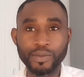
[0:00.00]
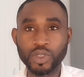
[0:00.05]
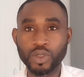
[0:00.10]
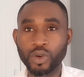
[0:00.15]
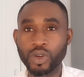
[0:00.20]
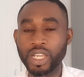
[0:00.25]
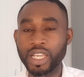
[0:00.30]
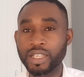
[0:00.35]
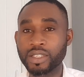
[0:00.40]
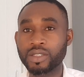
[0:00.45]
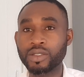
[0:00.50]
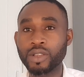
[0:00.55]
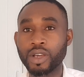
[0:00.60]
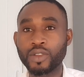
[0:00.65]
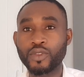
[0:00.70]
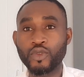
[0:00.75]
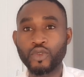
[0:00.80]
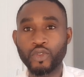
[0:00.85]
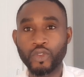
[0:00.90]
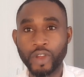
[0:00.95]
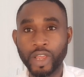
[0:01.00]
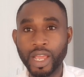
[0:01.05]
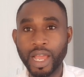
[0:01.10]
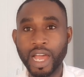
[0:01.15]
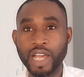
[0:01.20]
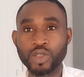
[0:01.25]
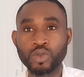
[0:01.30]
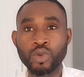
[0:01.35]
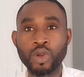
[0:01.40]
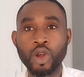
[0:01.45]
So it's not free
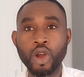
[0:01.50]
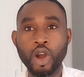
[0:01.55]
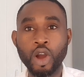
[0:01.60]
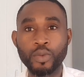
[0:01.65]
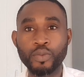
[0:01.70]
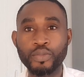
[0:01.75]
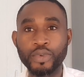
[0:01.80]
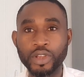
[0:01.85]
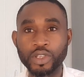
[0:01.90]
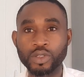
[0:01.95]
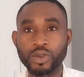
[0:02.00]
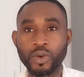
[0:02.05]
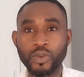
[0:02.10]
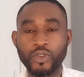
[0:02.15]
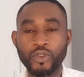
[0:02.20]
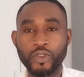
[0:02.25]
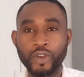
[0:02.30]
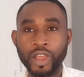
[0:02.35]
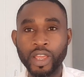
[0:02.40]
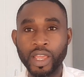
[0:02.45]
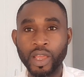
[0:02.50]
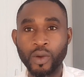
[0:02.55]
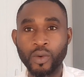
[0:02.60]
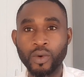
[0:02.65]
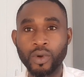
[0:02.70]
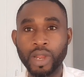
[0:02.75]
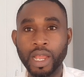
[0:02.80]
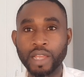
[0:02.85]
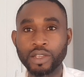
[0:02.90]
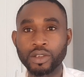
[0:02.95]
as we all presume. Free in
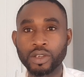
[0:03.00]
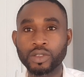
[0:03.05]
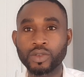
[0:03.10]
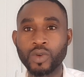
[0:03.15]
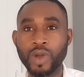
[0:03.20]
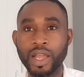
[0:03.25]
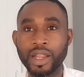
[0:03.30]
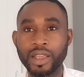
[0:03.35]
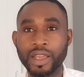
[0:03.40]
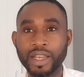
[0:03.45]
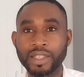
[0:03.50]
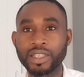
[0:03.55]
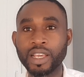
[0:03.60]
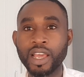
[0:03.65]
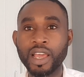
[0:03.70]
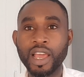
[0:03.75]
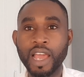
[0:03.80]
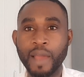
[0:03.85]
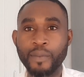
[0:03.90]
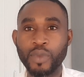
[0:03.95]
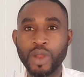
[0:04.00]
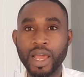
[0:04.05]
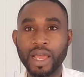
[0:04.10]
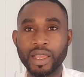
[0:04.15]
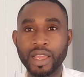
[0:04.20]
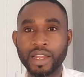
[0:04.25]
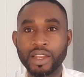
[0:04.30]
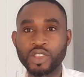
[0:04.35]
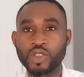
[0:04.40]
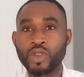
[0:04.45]
code, I just go and get employer,
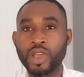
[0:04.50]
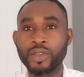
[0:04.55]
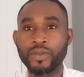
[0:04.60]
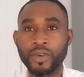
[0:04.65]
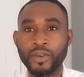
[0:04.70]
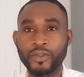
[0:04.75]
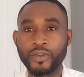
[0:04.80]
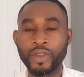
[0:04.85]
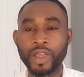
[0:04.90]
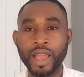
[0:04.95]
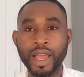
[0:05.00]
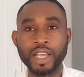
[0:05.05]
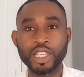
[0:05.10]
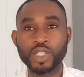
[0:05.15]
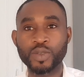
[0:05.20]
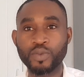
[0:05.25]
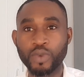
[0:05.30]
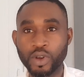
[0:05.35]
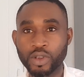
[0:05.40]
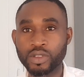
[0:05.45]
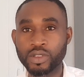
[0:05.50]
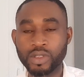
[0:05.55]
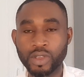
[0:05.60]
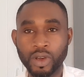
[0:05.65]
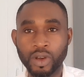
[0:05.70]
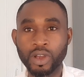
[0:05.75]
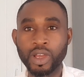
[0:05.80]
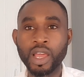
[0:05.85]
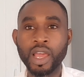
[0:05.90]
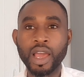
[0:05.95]
get the CS for free and
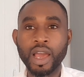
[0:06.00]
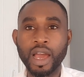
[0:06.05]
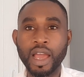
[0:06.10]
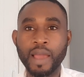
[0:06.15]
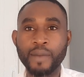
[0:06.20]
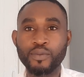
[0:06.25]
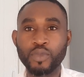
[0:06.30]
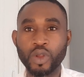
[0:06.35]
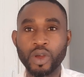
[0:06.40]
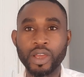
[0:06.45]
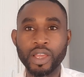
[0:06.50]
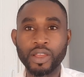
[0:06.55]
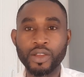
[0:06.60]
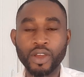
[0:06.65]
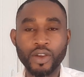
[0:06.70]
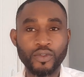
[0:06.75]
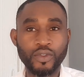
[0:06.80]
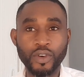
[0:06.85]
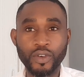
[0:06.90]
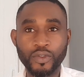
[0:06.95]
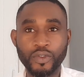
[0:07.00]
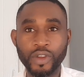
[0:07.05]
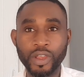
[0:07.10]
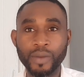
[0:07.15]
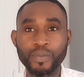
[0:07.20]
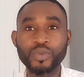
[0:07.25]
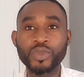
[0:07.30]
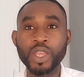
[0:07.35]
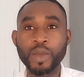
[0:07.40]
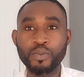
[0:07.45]
sponsor employee for
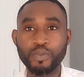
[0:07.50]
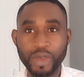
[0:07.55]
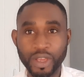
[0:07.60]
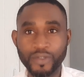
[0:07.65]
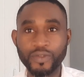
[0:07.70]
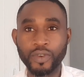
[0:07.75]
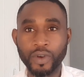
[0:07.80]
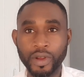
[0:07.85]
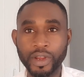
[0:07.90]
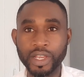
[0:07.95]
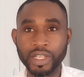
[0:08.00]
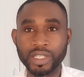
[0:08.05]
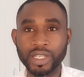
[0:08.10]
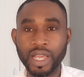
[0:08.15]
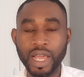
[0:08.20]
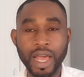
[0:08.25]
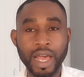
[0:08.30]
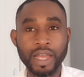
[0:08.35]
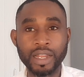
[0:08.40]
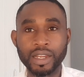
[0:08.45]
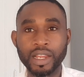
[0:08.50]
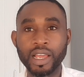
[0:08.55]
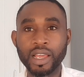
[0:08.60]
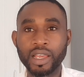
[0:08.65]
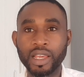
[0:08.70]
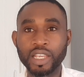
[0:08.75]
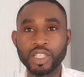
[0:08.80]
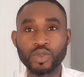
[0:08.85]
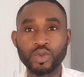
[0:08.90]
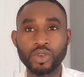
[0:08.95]
free. They paid for it, and
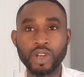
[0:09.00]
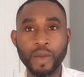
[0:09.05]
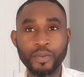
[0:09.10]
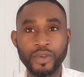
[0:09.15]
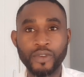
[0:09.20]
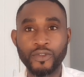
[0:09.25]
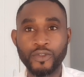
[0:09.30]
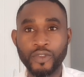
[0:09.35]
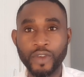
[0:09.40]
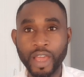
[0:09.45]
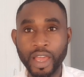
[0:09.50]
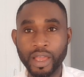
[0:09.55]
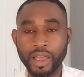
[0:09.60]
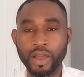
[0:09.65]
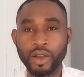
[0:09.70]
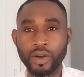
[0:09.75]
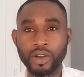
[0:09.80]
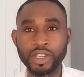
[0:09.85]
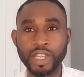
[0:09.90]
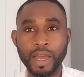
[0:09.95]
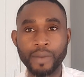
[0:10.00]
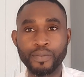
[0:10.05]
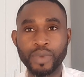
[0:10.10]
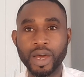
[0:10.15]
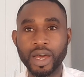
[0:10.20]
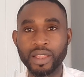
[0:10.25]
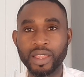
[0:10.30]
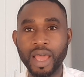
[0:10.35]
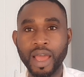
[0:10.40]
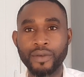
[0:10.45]
it will not be fair on their
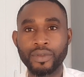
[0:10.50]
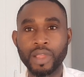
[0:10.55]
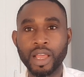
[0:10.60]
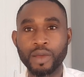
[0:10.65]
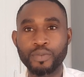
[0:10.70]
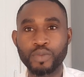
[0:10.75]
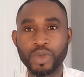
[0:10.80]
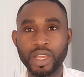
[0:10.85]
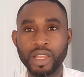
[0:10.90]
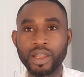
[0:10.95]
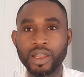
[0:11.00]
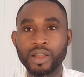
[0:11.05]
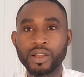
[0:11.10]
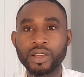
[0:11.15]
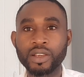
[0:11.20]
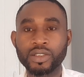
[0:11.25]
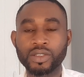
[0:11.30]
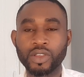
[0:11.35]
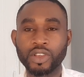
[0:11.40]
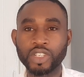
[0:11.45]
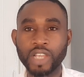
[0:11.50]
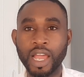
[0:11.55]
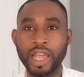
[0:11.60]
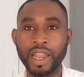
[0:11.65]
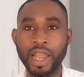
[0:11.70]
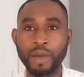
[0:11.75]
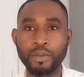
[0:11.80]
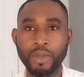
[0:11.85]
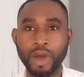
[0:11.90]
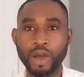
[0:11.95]
part after paying such an
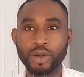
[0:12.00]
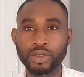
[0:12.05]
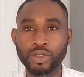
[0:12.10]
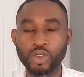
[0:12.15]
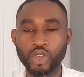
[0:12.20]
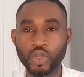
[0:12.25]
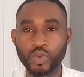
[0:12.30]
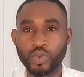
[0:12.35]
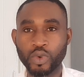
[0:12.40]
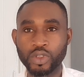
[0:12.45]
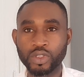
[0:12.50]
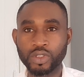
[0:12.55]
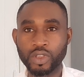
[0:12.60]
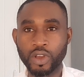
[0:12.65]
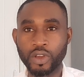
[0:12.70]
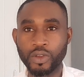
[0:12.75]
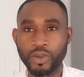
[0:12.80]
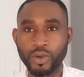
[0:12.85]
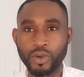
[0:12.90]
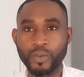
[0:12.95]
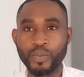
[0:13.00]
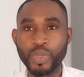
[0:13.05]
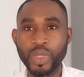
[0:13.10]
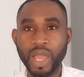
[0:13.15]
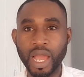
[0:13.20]
amount to sponsor you.